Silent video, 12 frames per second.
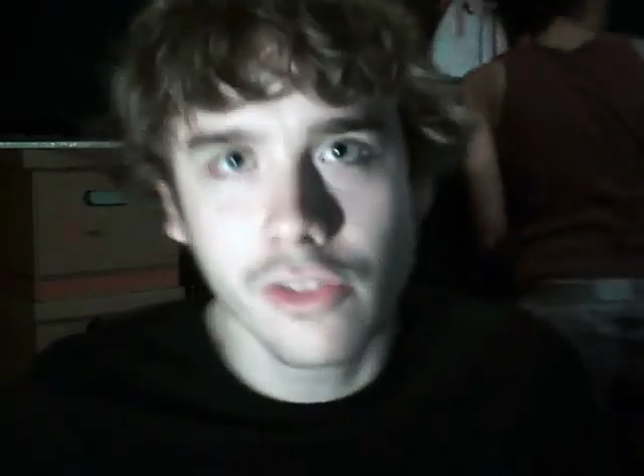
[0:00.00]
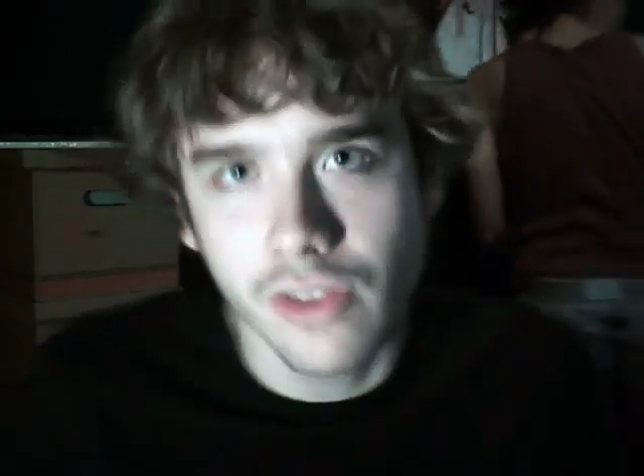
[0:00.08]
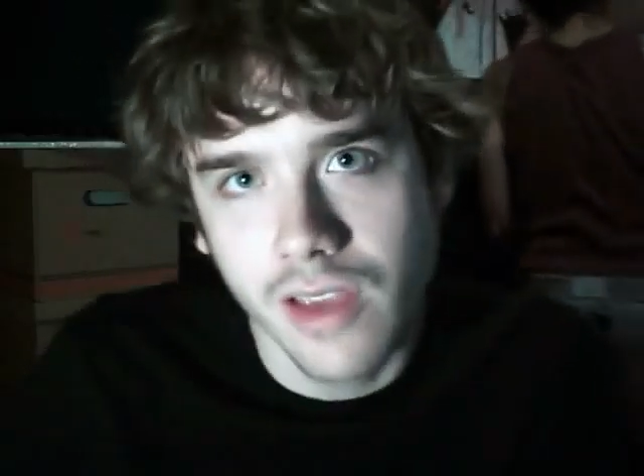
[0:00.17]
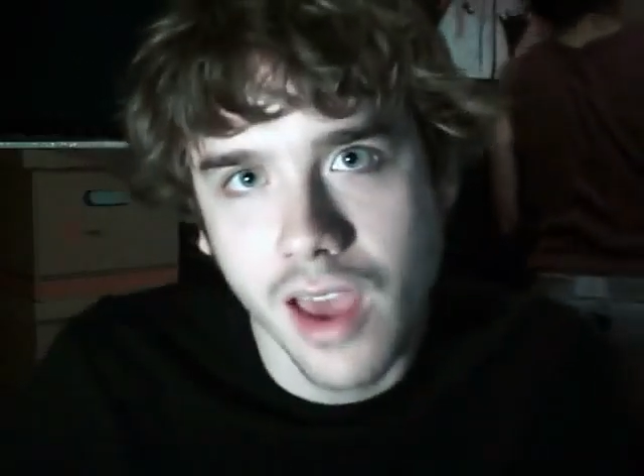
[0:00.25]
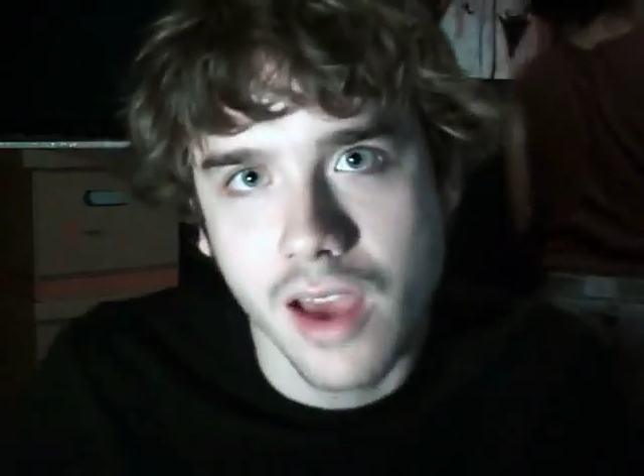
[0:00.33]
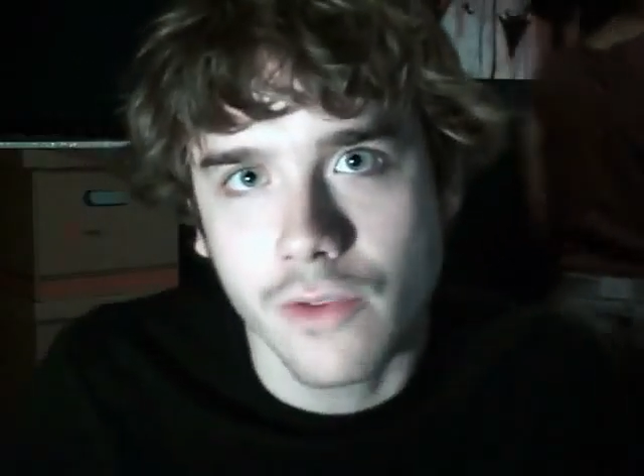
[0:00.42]

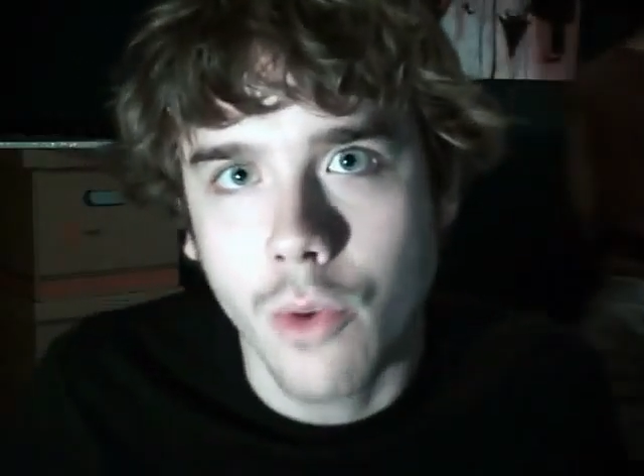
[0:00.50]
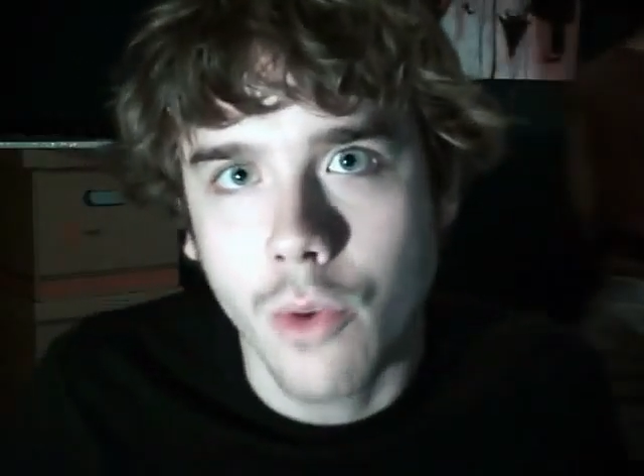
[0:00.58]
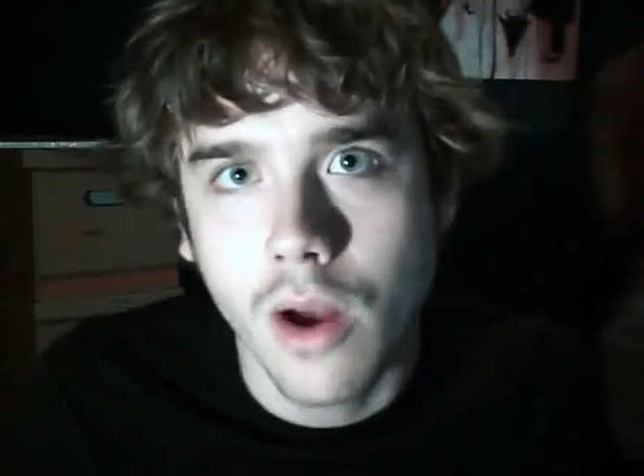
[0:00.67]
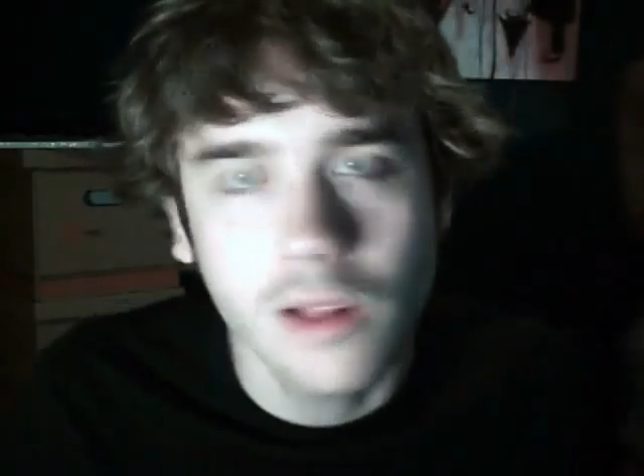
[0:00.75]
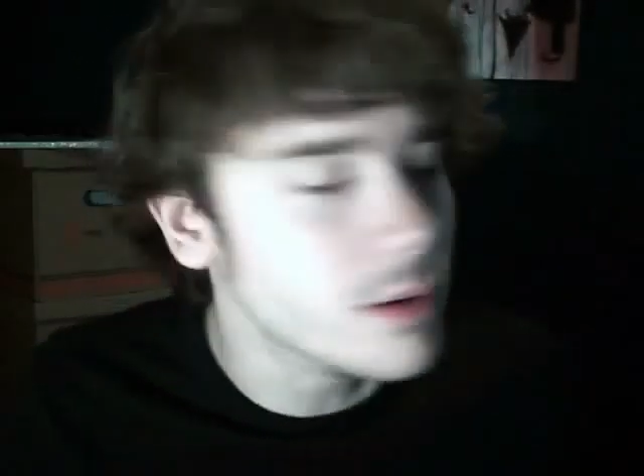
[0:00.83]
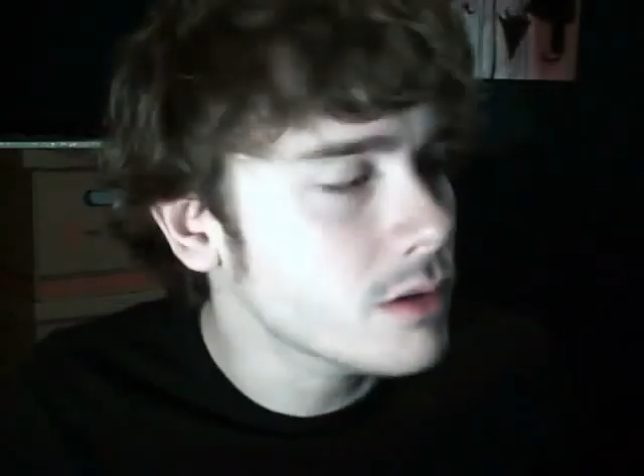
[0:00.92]
said, yeah, if you
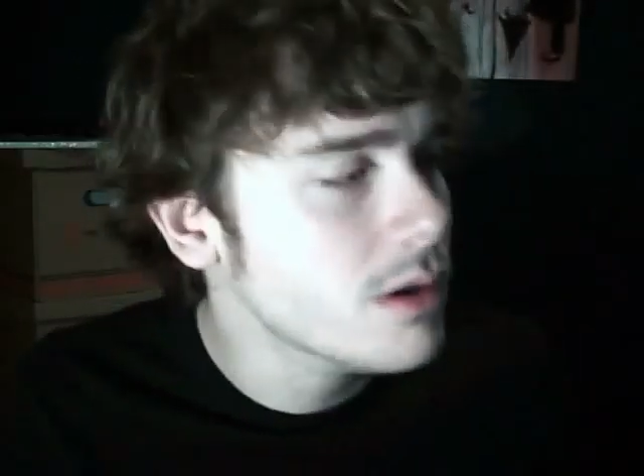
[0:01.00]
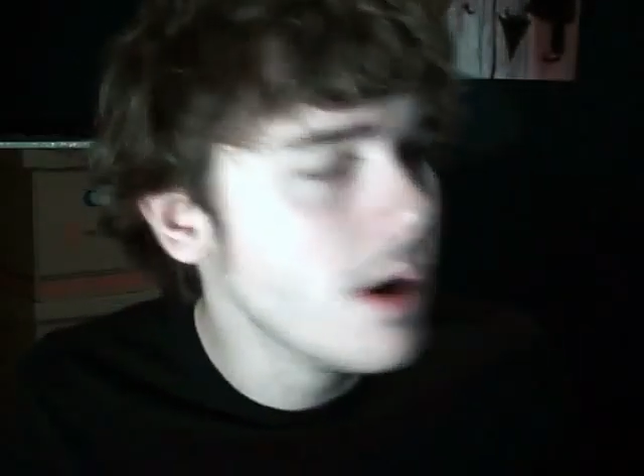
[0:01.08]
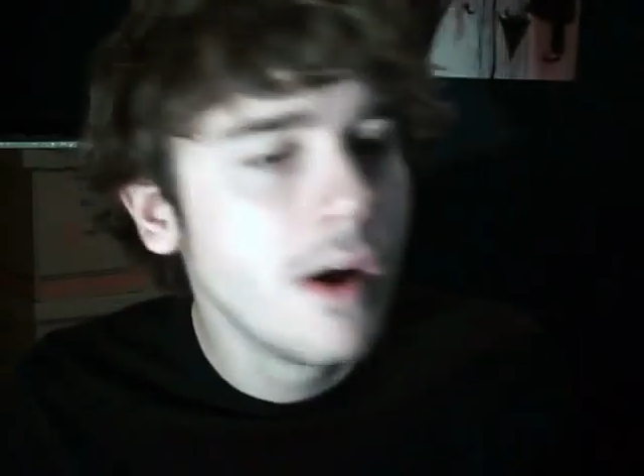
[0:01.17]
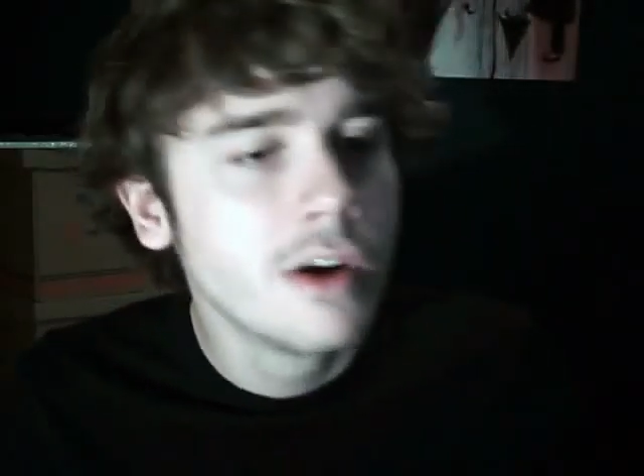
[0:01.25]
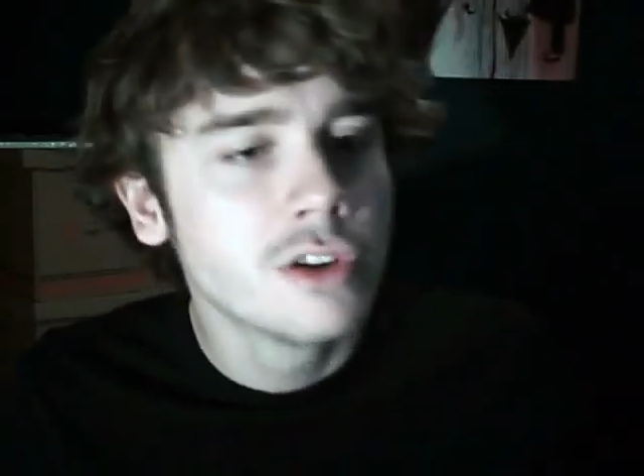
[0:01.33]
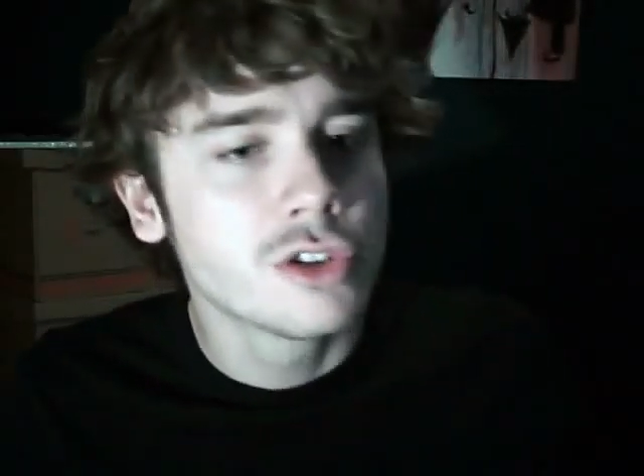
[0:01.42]
want to.
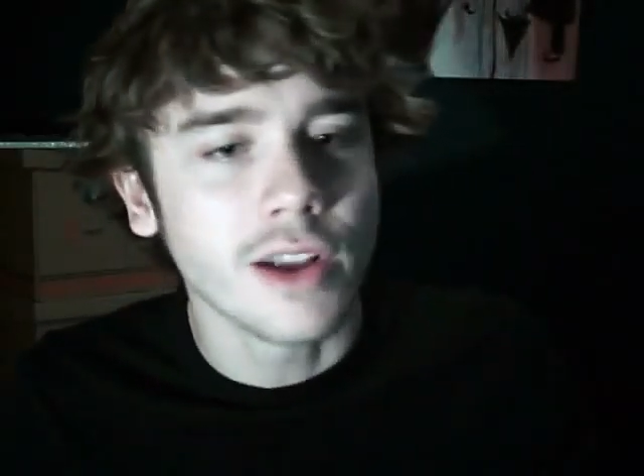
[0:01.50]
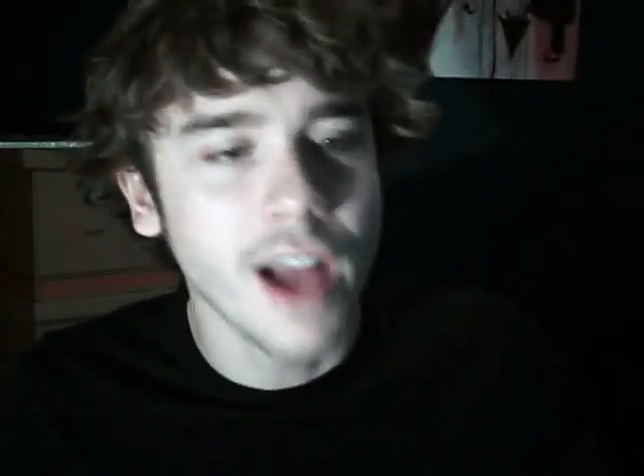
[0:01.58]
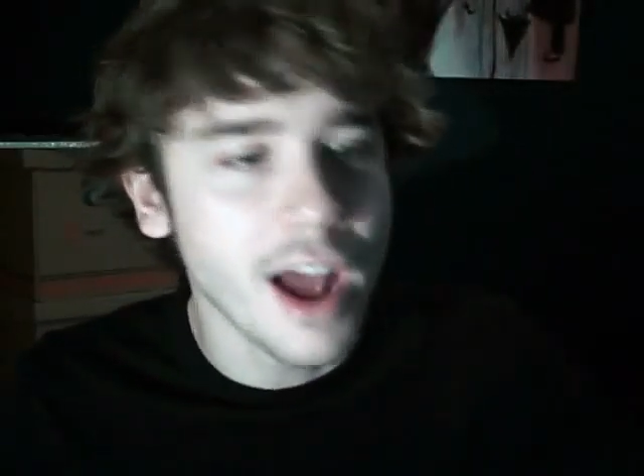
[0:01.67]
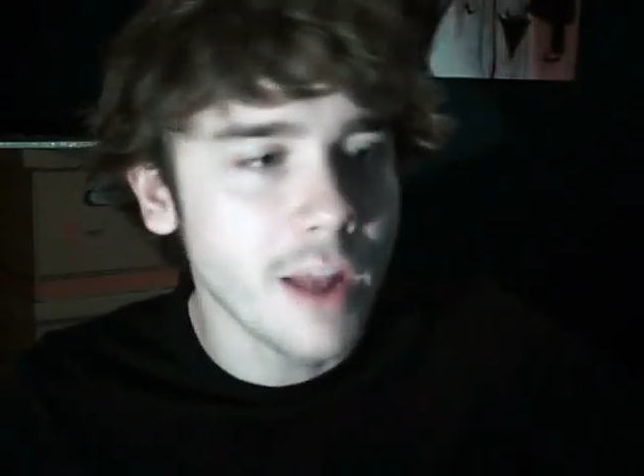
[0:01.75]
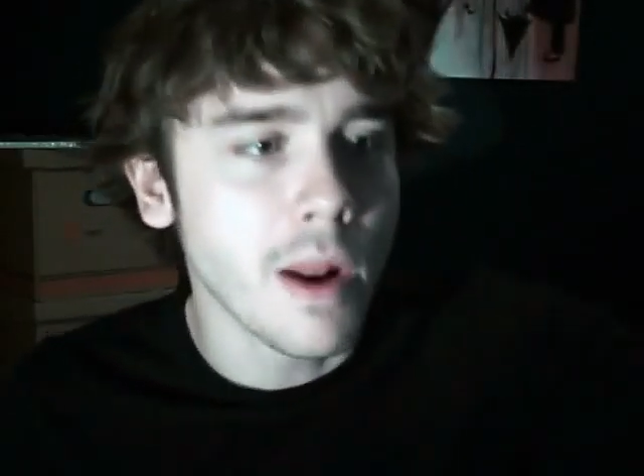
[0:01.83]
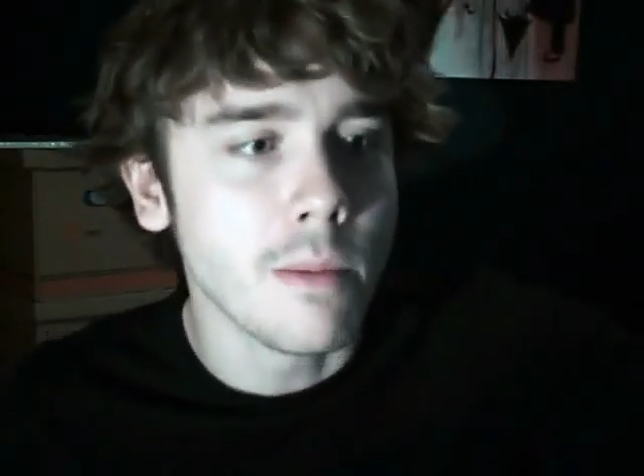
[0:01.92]
So I
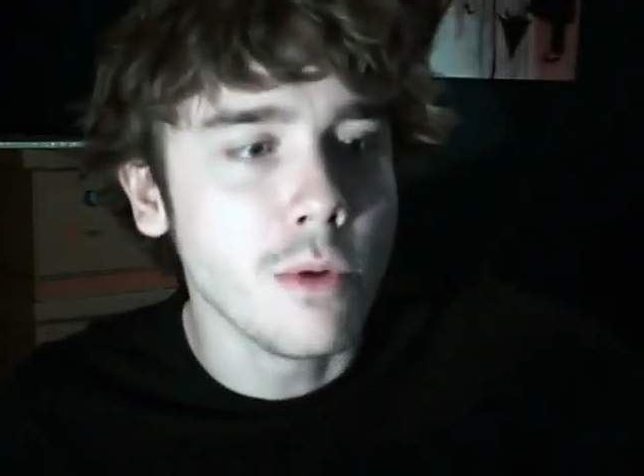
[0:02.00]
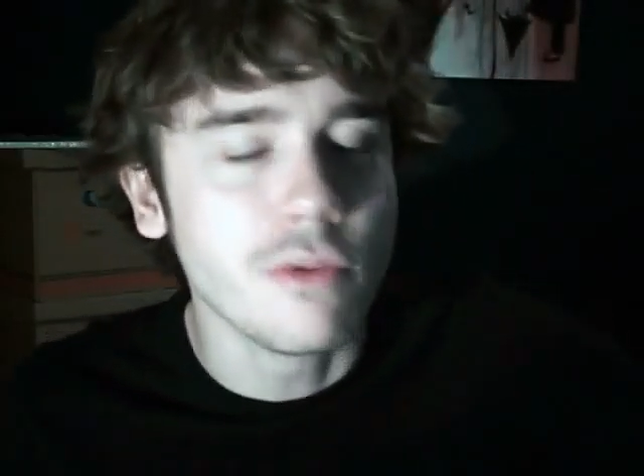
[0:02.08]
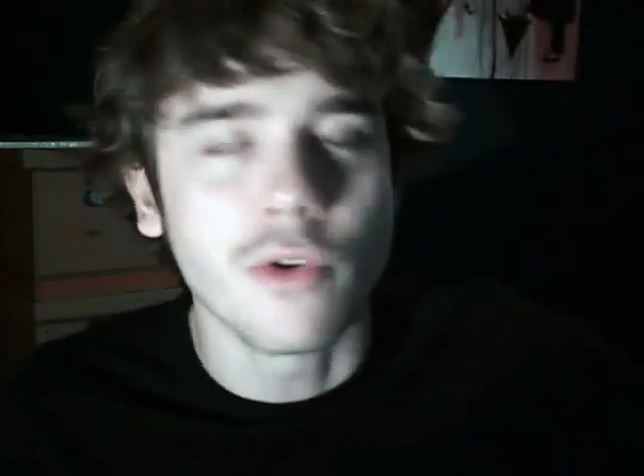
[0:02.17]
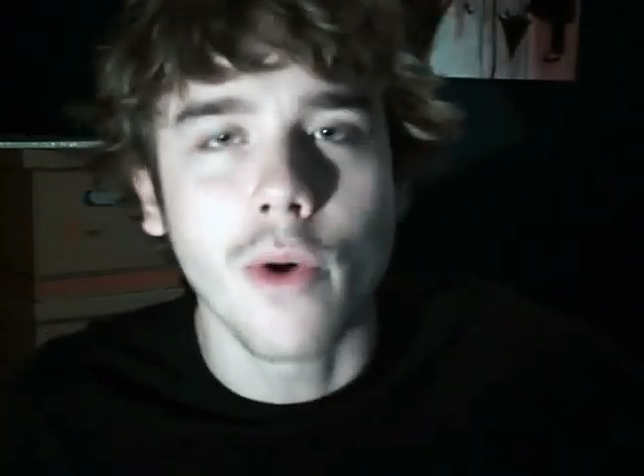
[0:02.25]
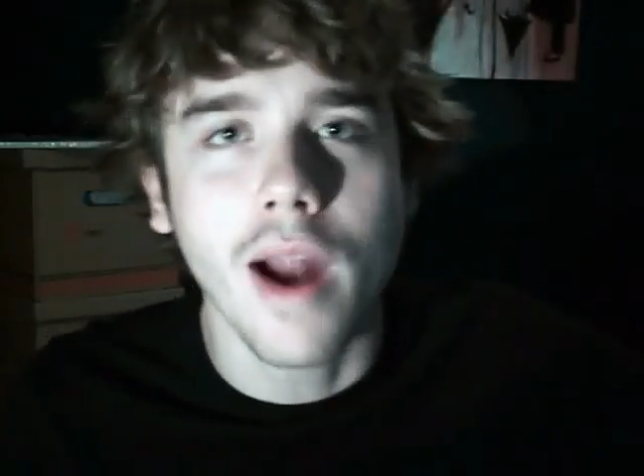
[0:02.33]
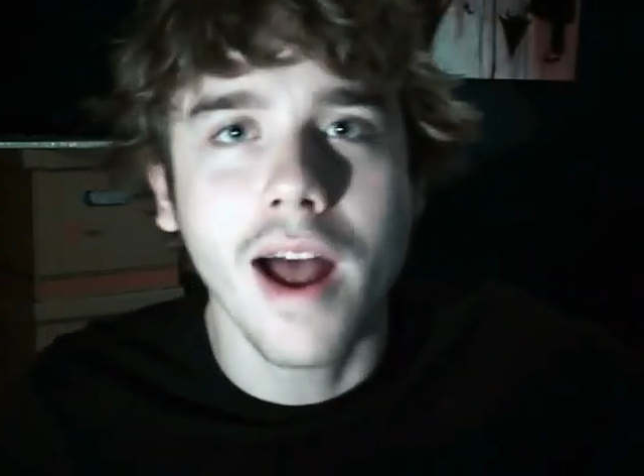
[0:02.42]
got up and I moved
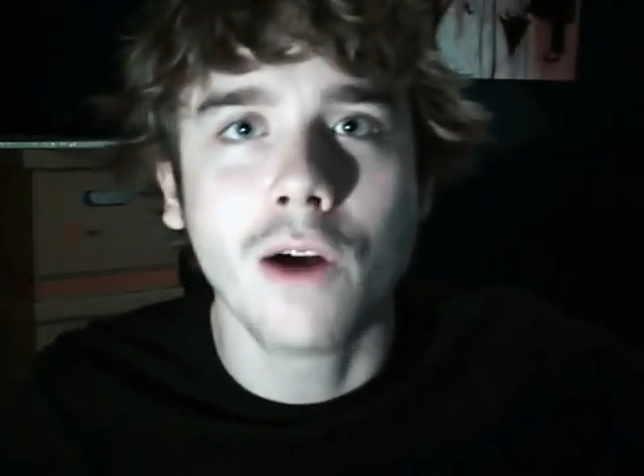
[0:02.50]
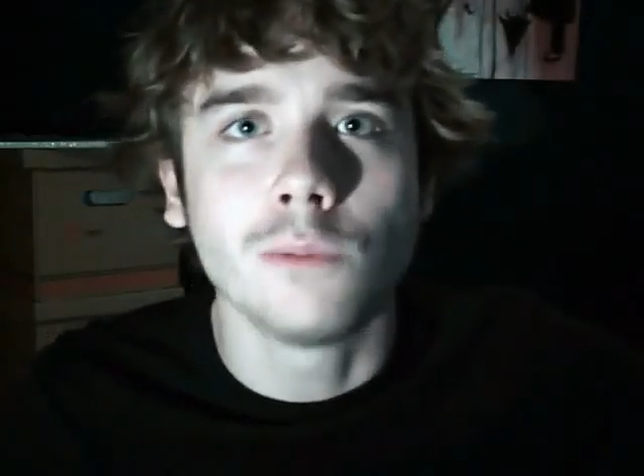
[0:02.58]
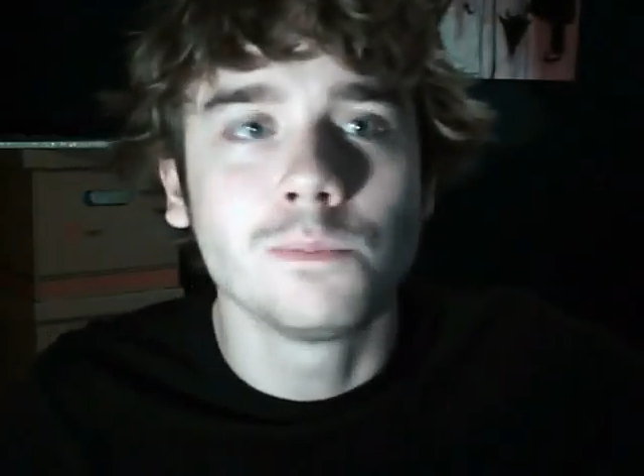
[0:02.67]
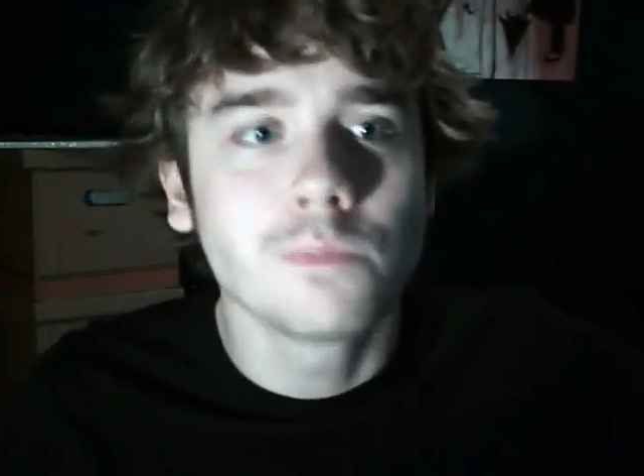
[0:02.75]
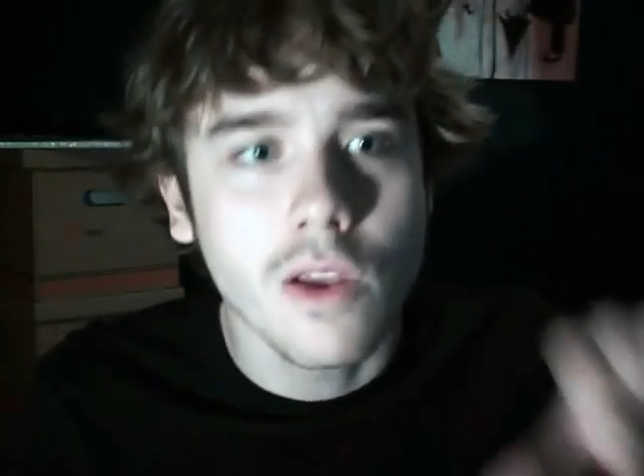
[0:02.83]
around,